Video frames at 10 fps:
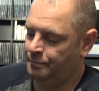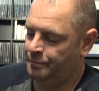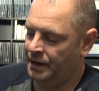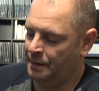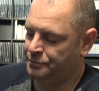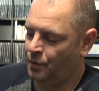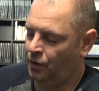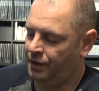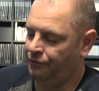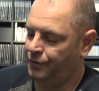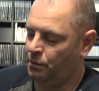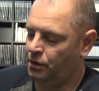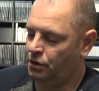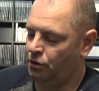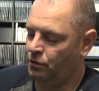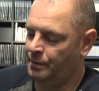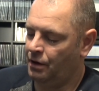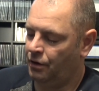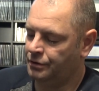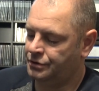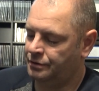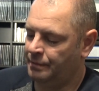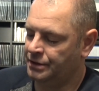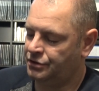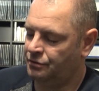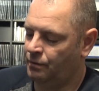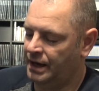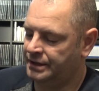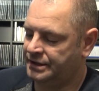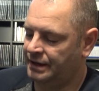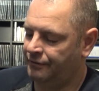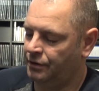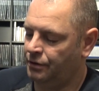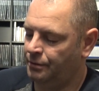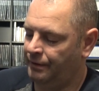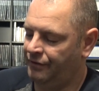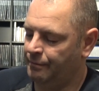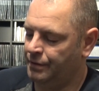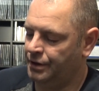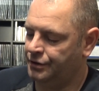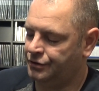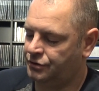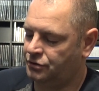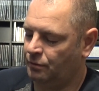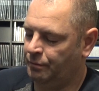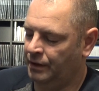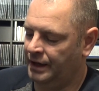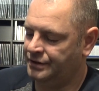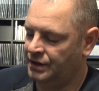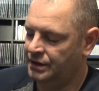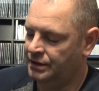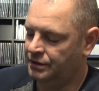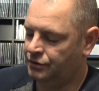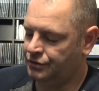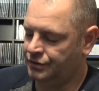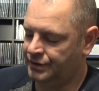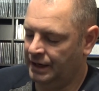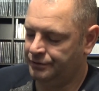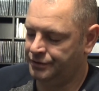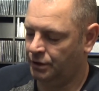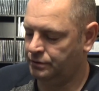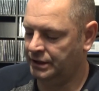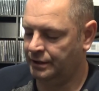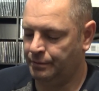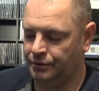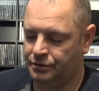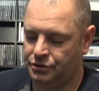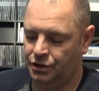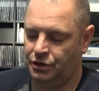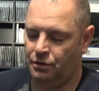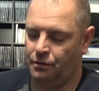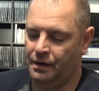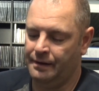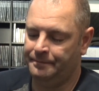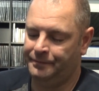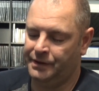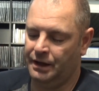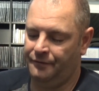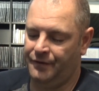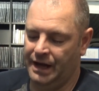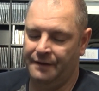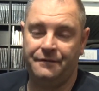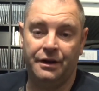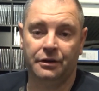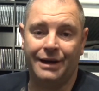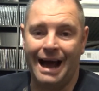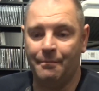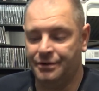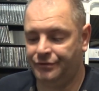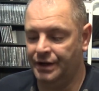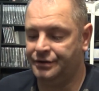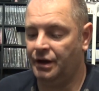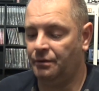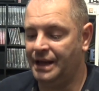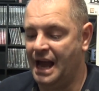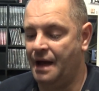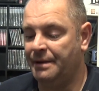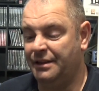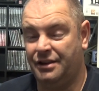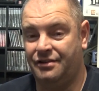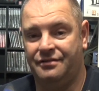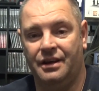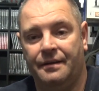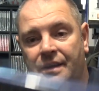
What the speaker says: Perhaps walking through a gloomy haunted mansion where several horrific murders took place doesn't sound so terrible to you. A fear-filled atmosphere. So yeah, I mean the